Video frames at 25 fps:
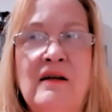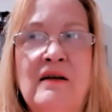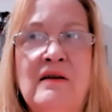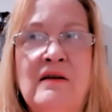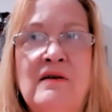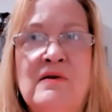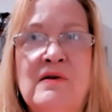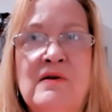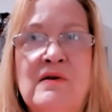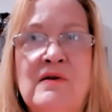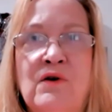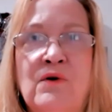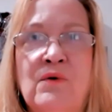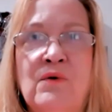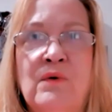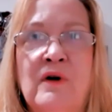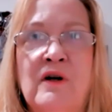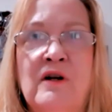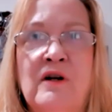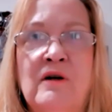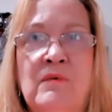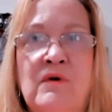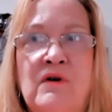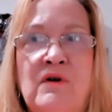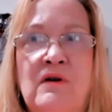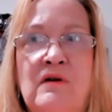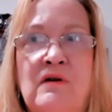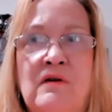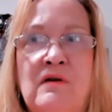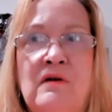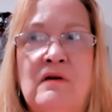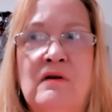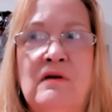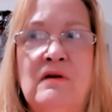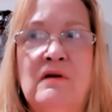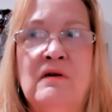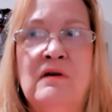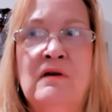is incredible.
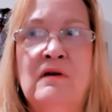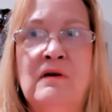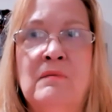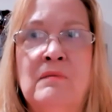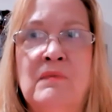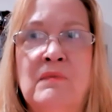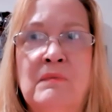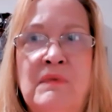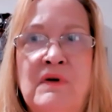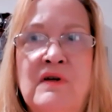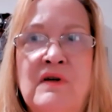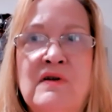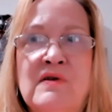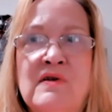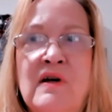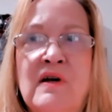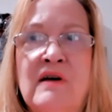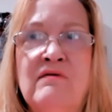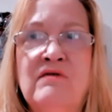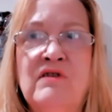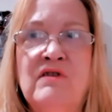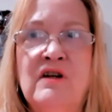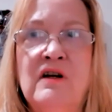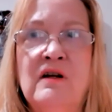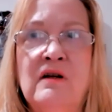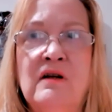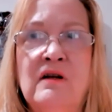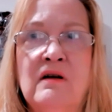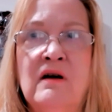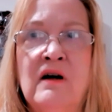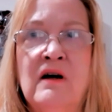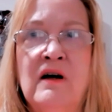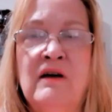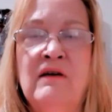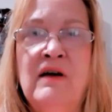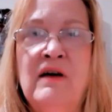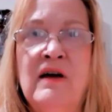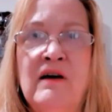Because I
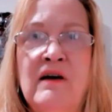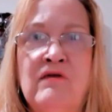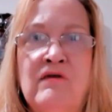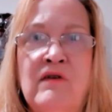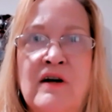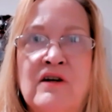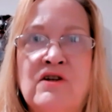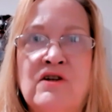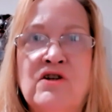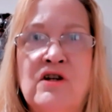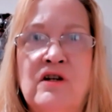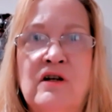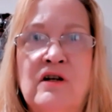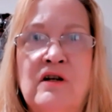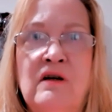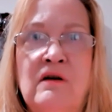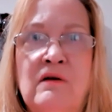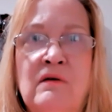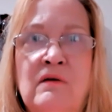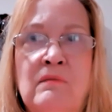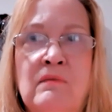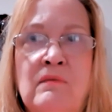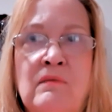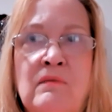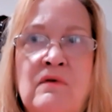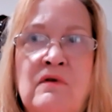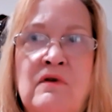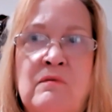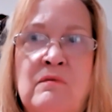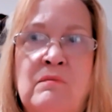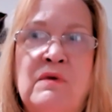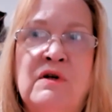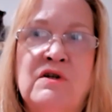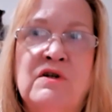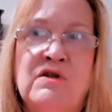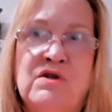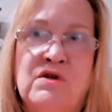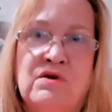have actually the
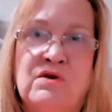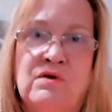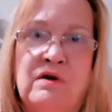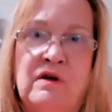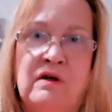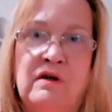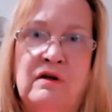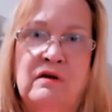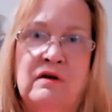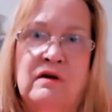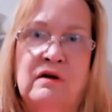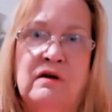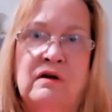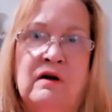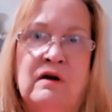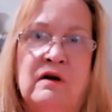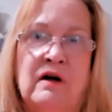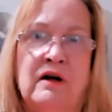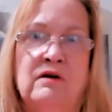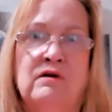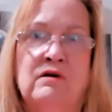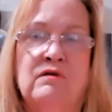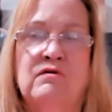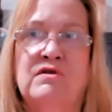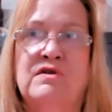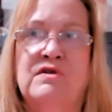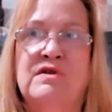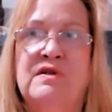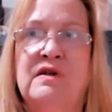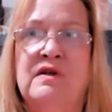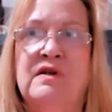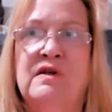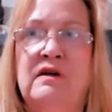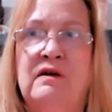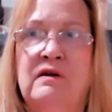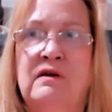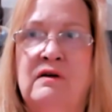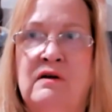ministry that I
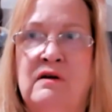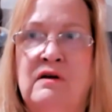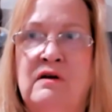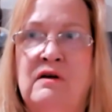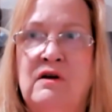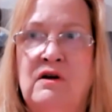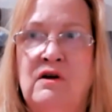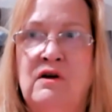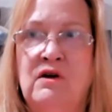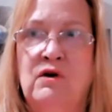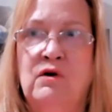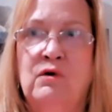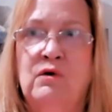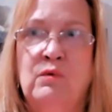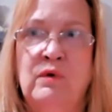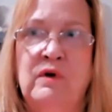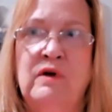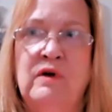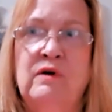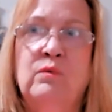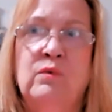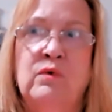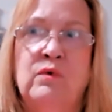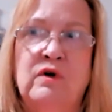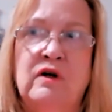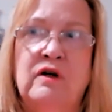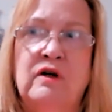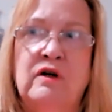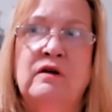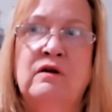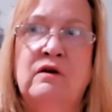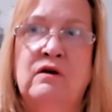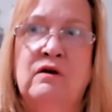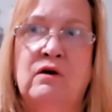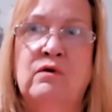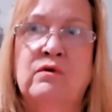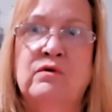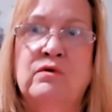oversee. We would
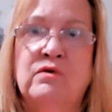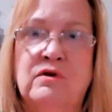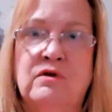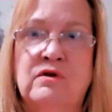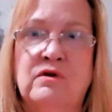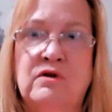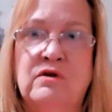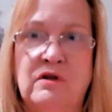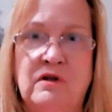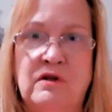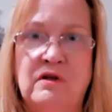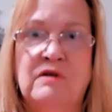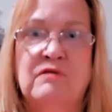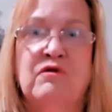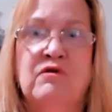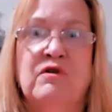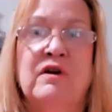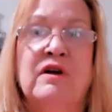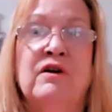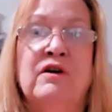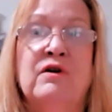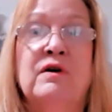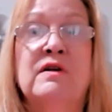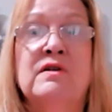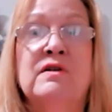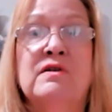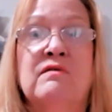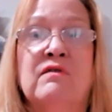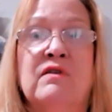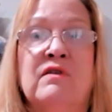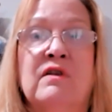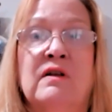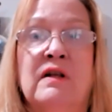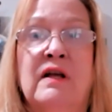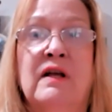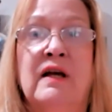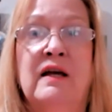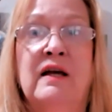go to the different areas of
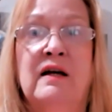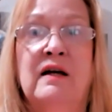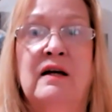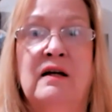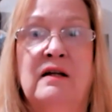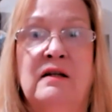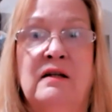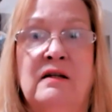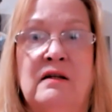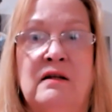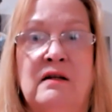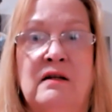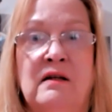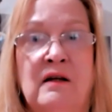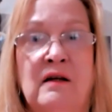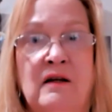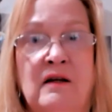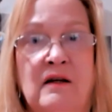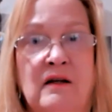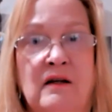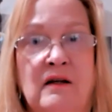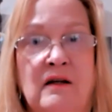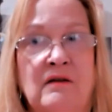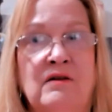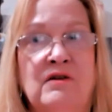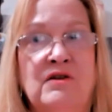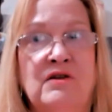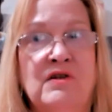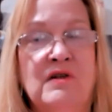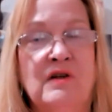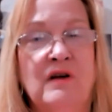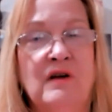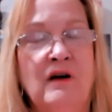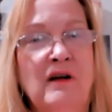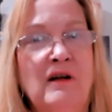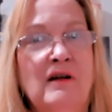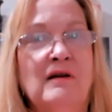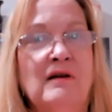the land and just
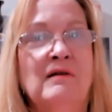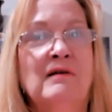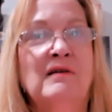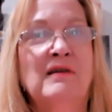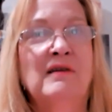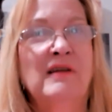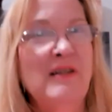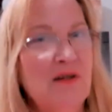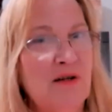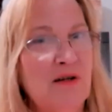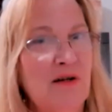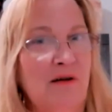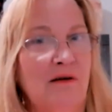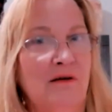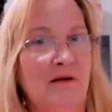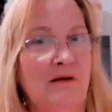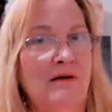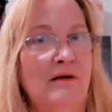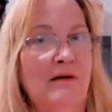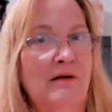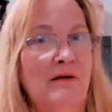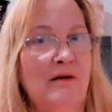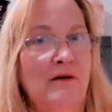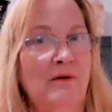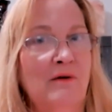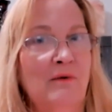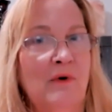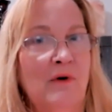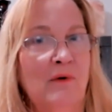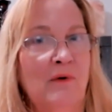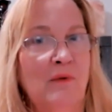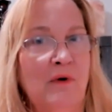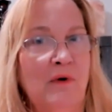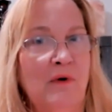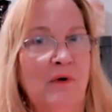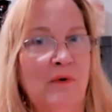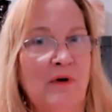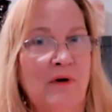kind of listen to what
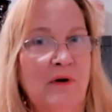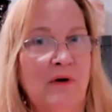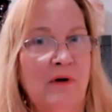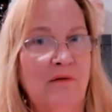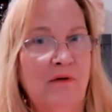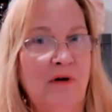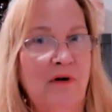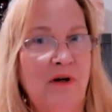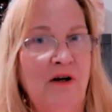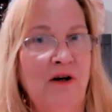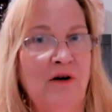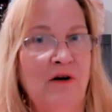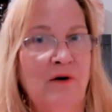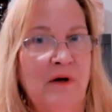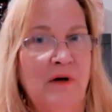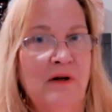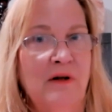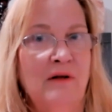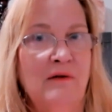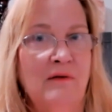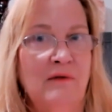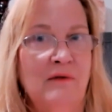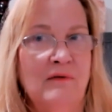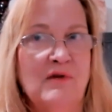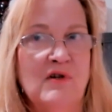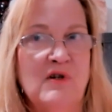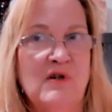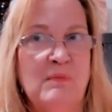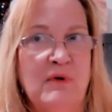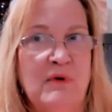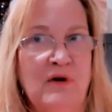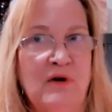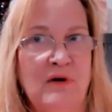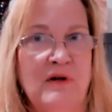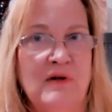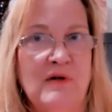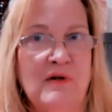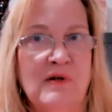we were hearing
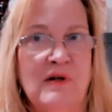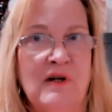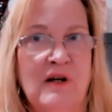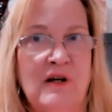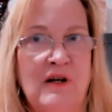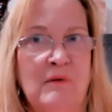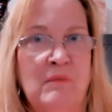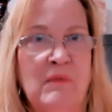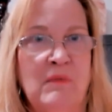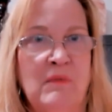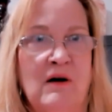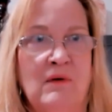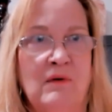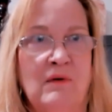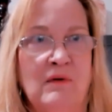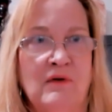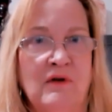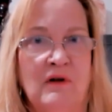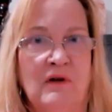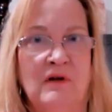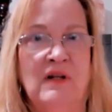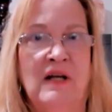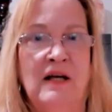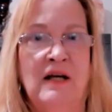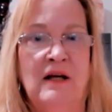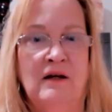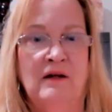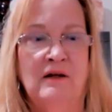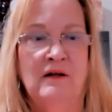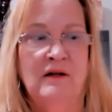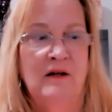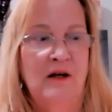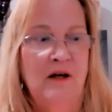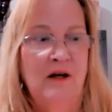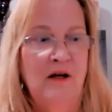spirits say about the land.